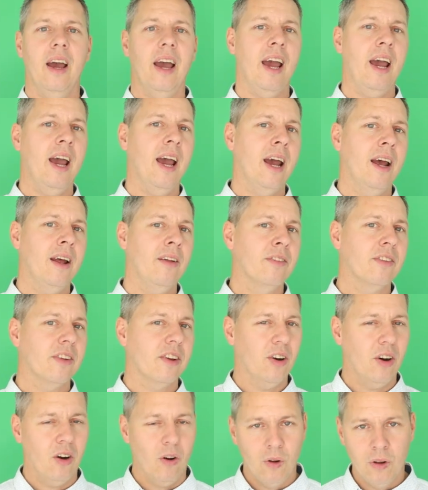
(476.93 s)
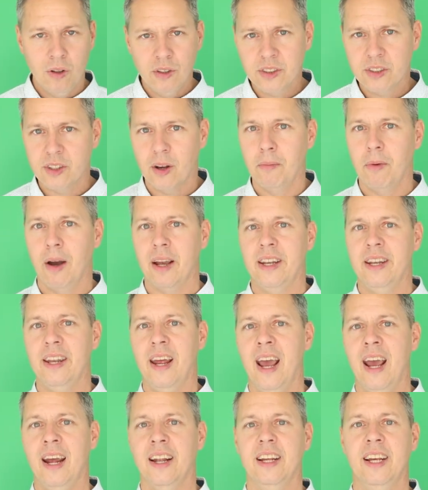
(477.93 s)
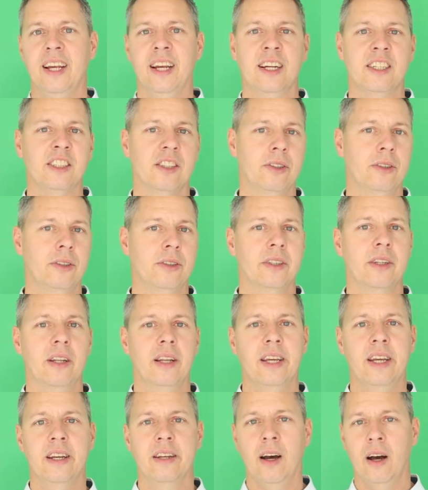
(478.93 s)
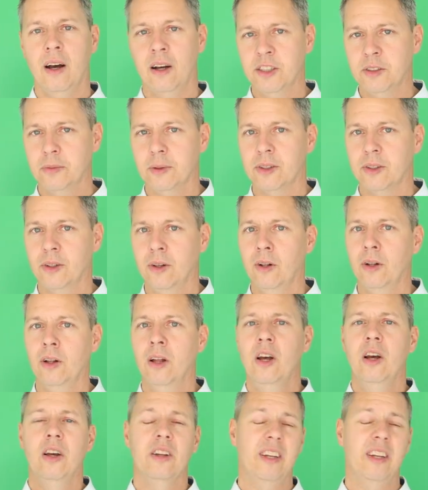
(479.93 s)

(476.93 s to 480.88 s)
and also my dad is currently in the hospital.